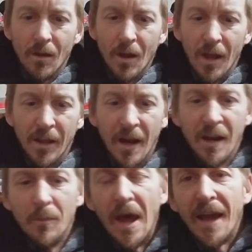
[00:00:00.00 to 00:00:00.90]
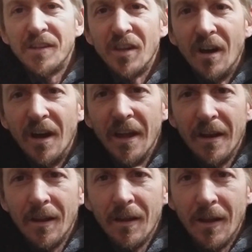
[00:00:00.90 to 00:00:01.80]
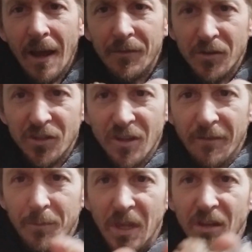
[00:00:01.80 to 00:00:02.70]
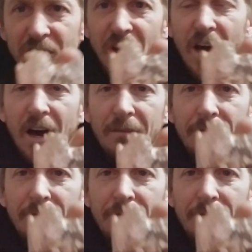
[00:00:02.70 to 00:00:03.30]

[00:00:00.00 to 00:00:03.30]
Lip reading: And then on the back side, after the stuff peels off,